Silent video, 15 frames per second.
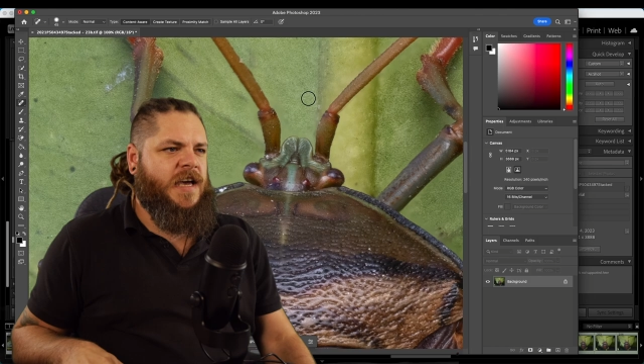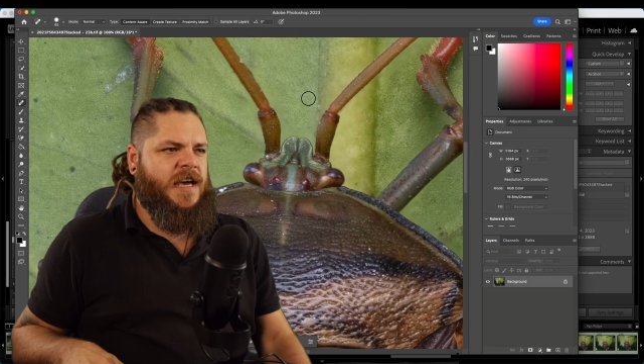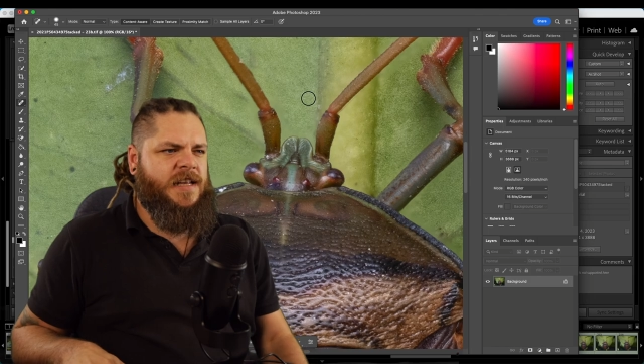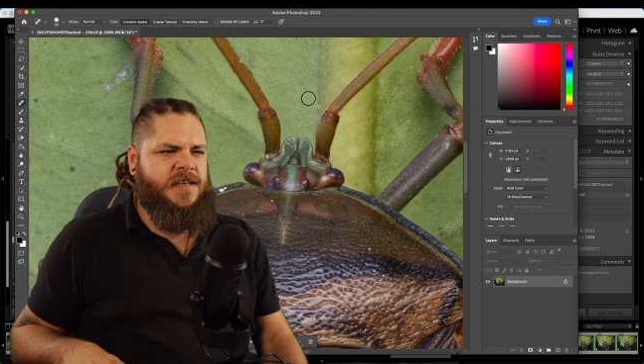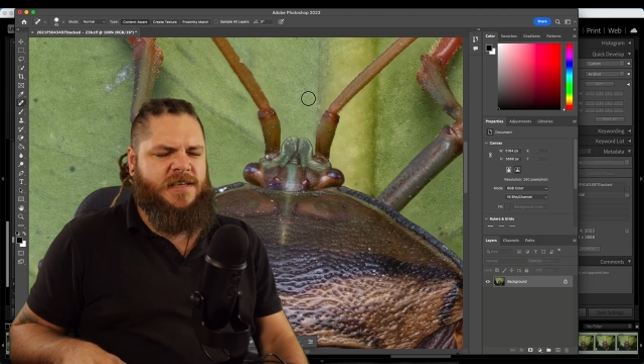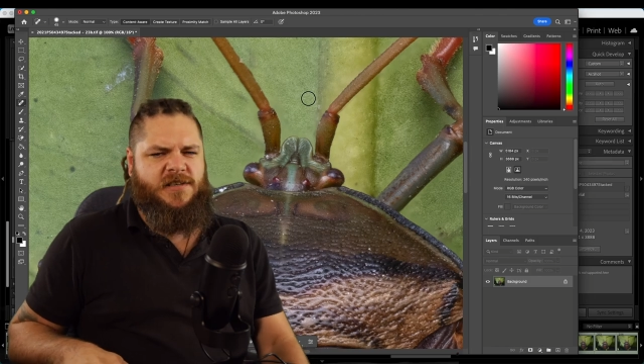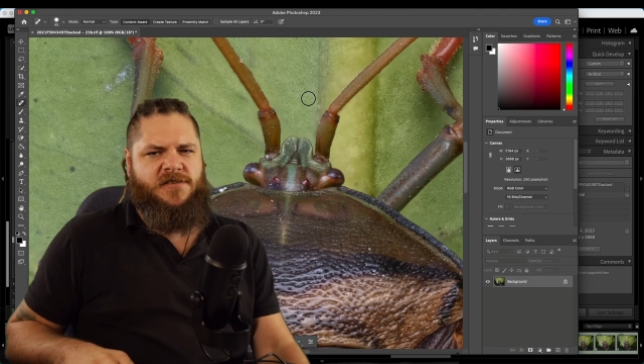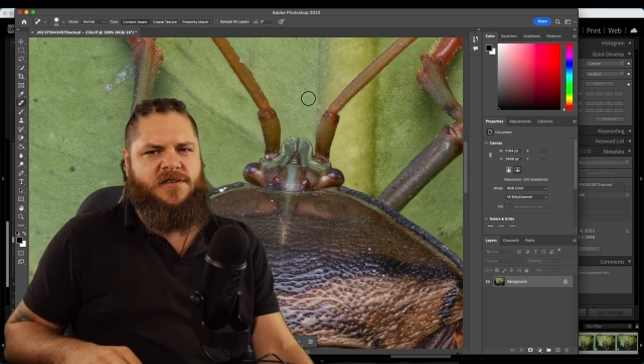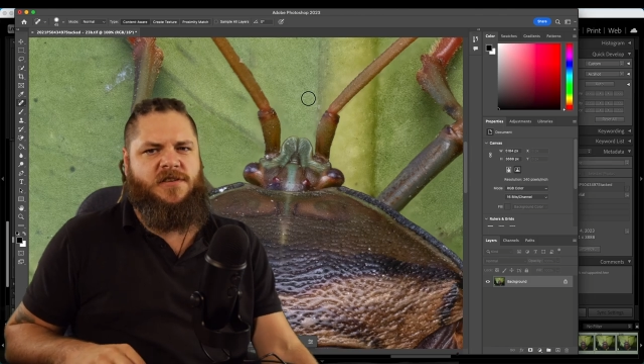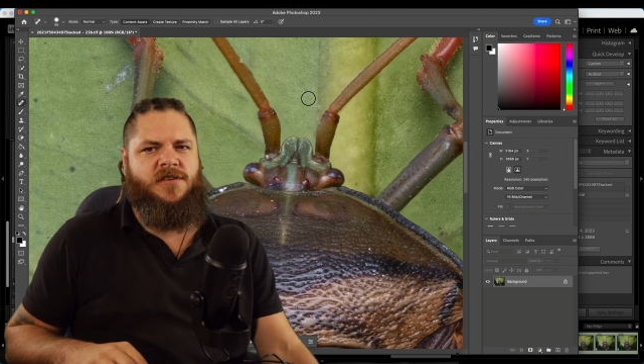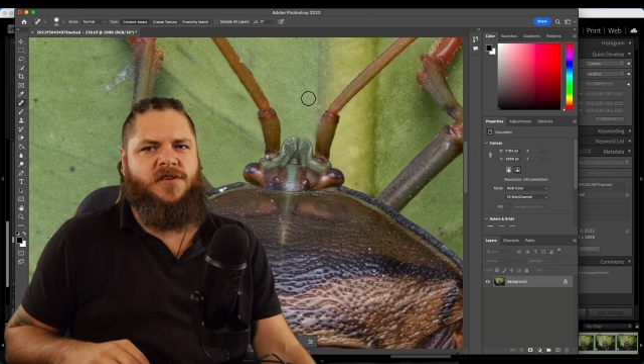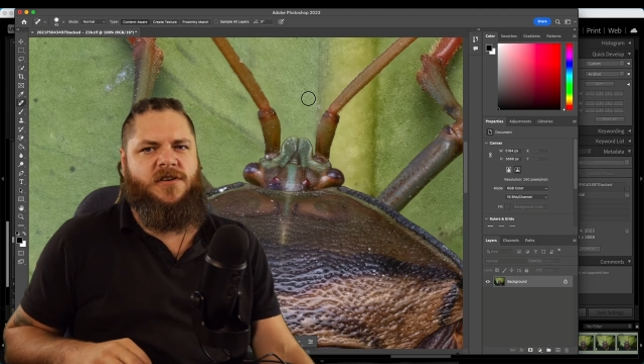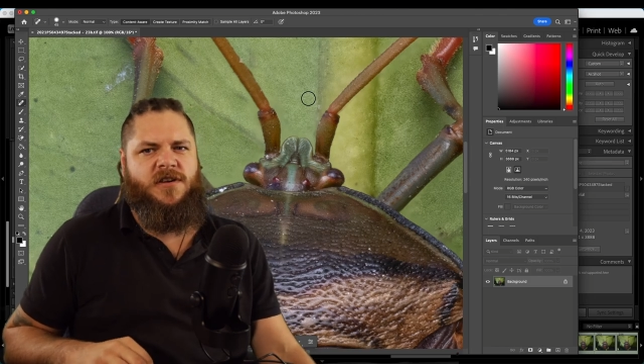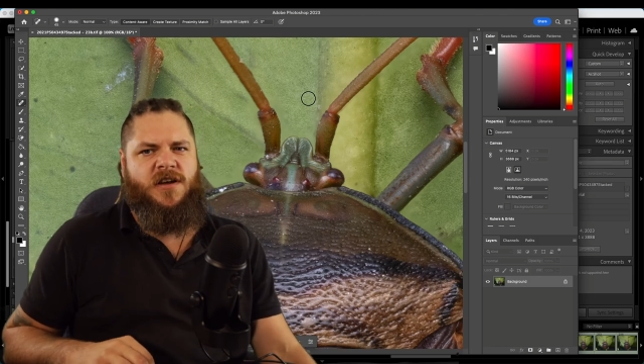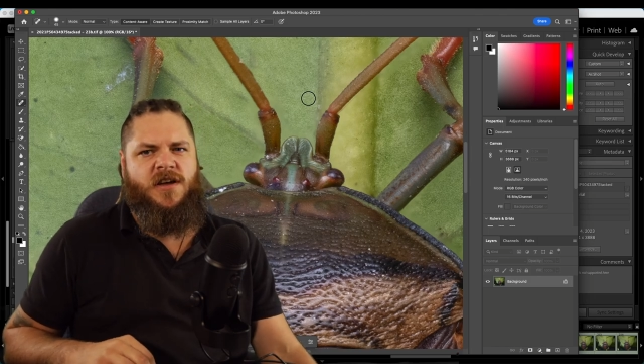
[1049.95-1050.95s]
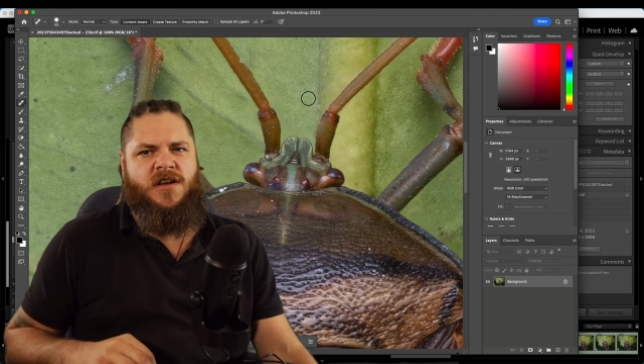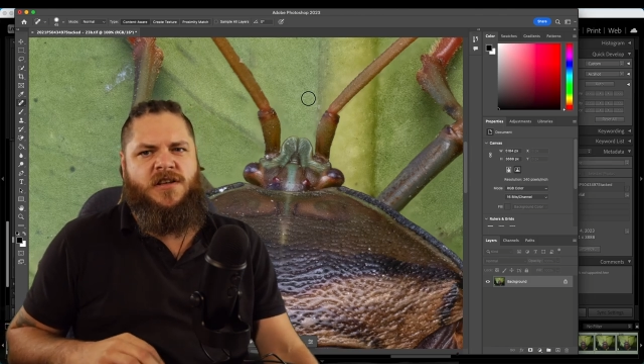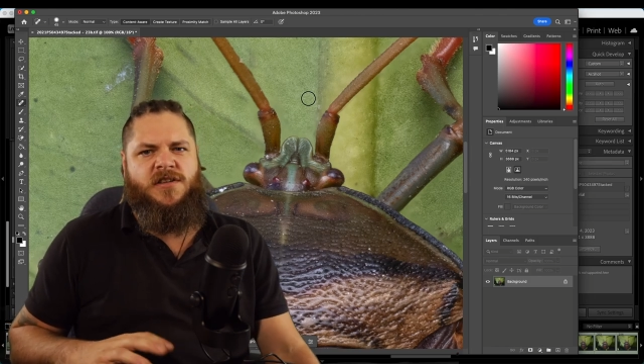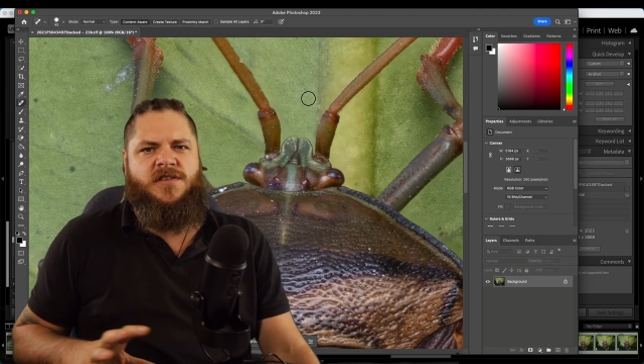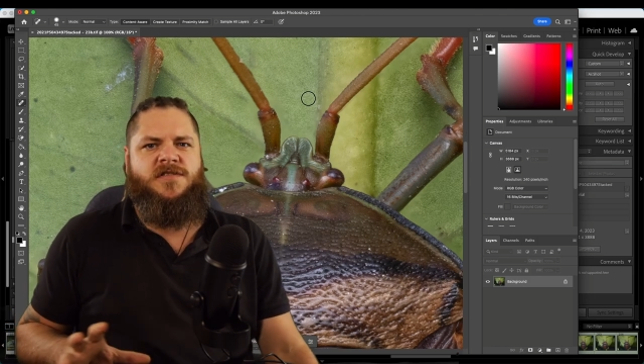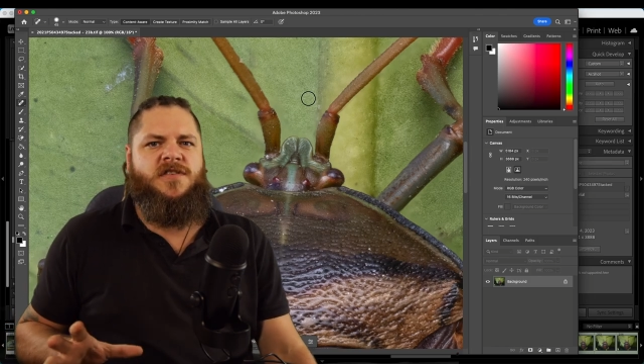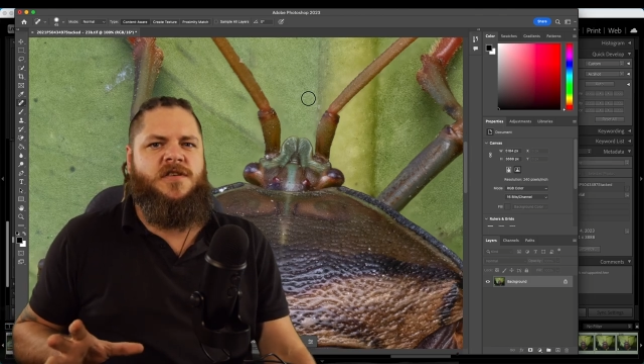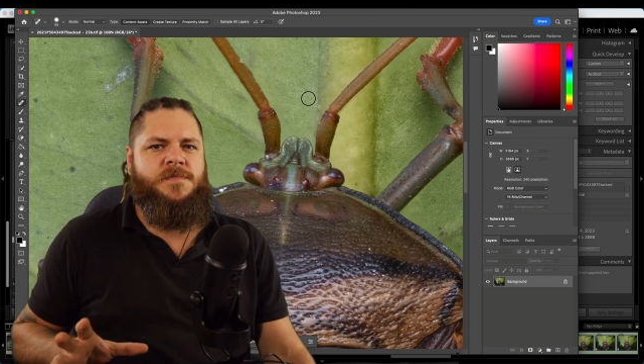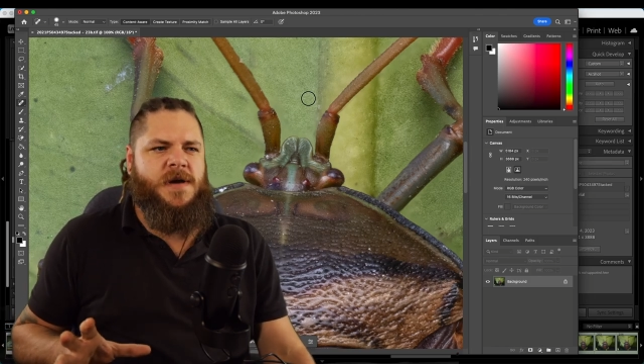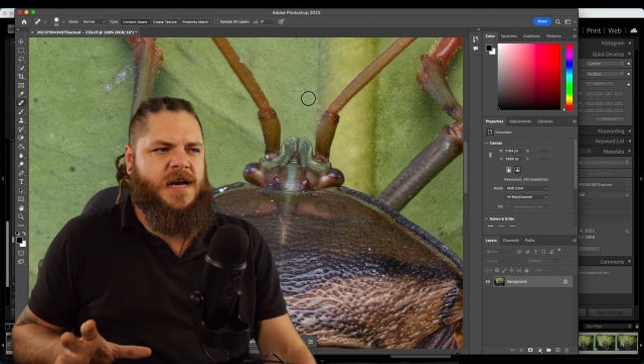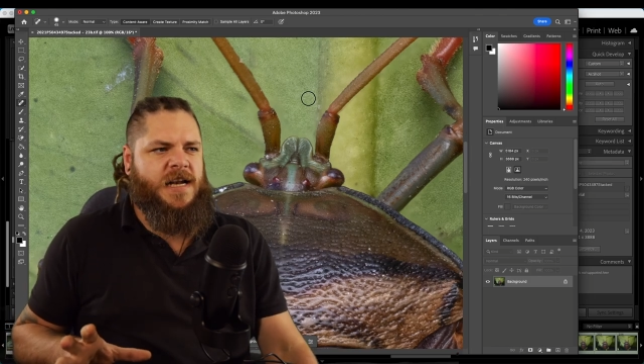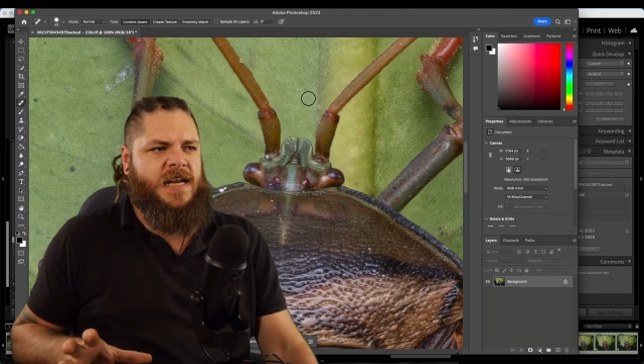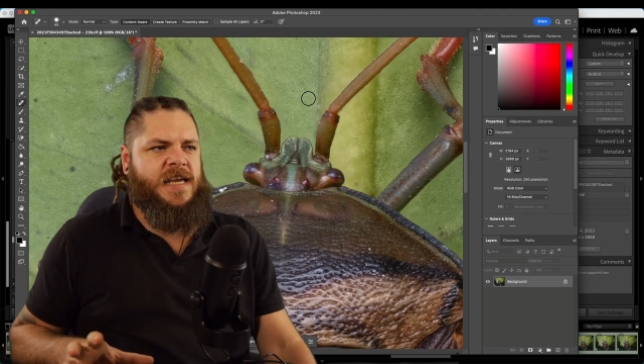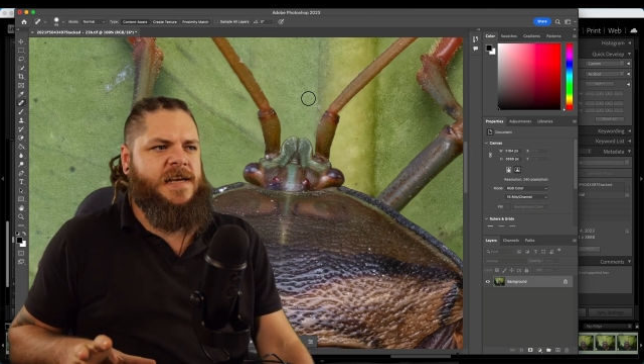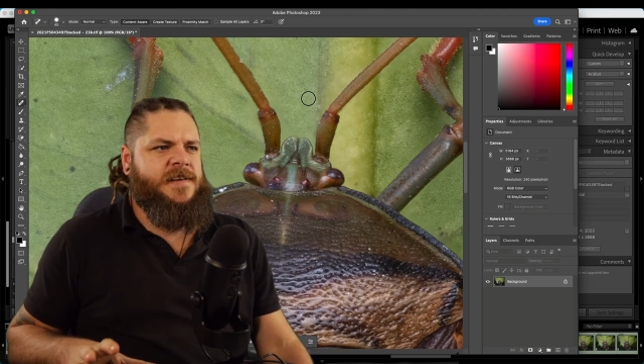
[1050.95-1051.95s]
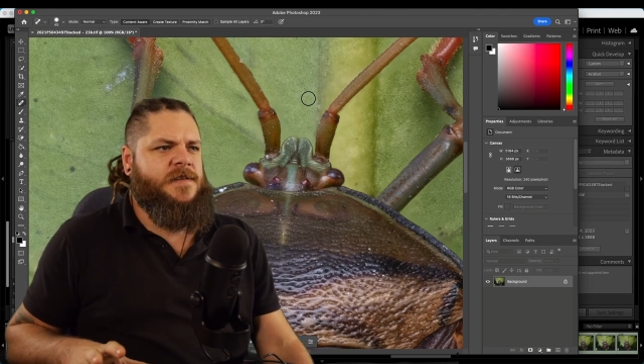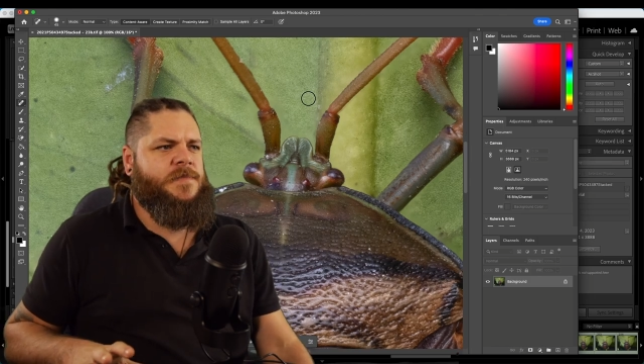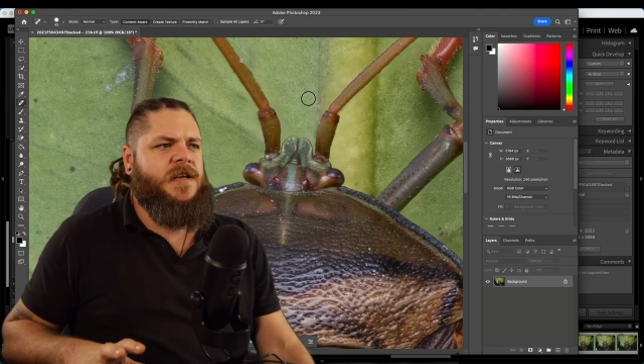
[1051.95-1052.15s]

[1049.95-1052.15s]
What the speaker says: and it should look super clean.